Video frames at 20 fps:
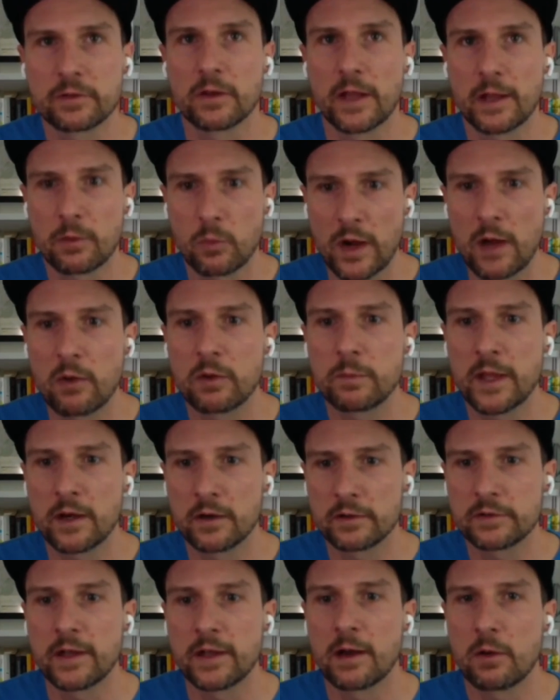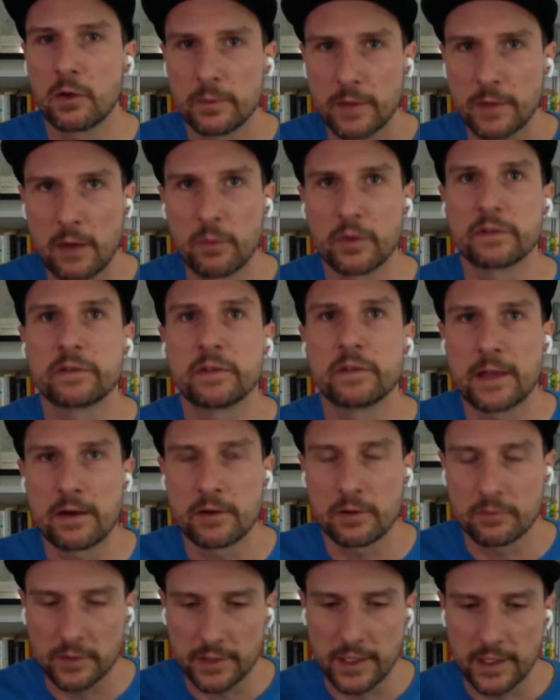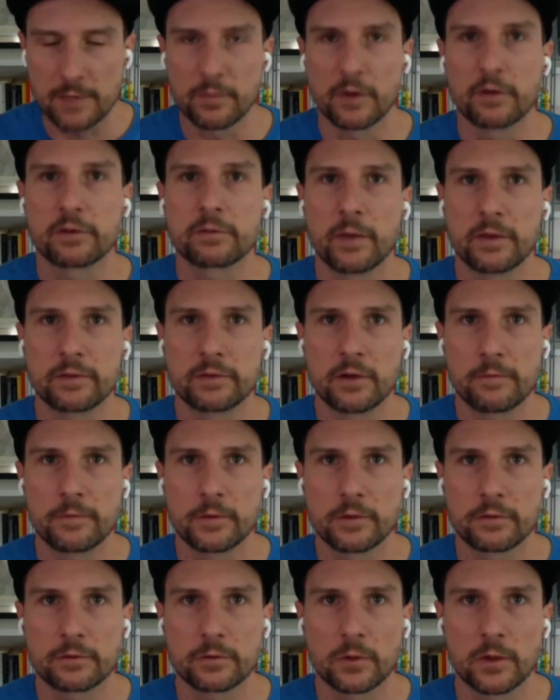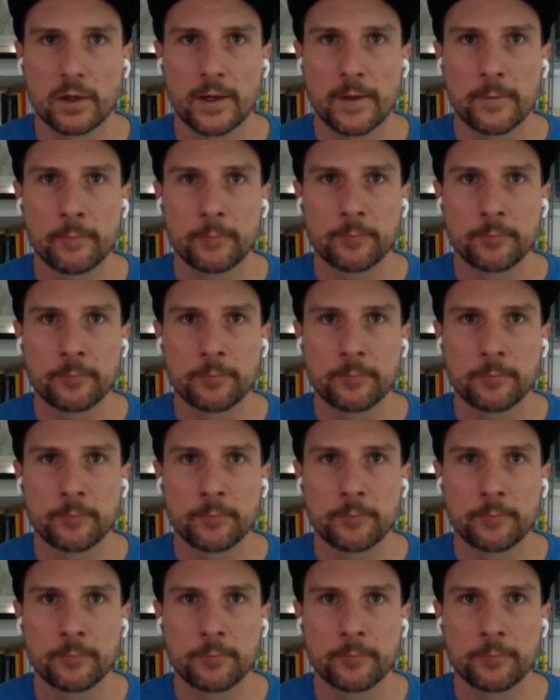like when I want to be entertained, I want to sit down and really immerse myself in a story.